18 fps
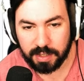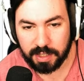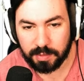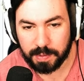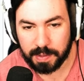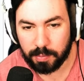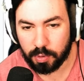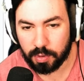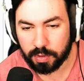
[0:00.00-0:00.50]

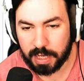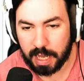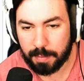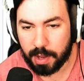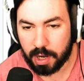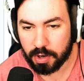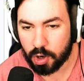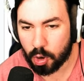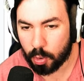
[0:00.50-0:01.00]
These people
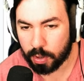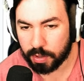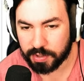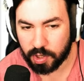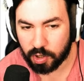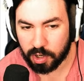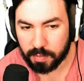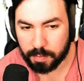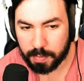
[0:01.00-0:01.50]
came out of nowhere,
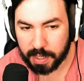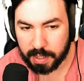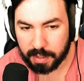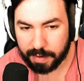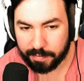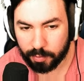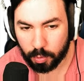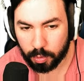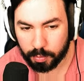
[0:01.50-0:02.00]
started
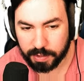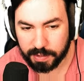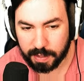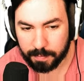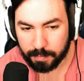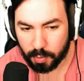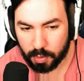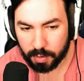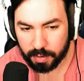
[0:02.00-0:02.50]
pinging everyone with
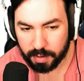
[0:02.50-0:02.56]
sent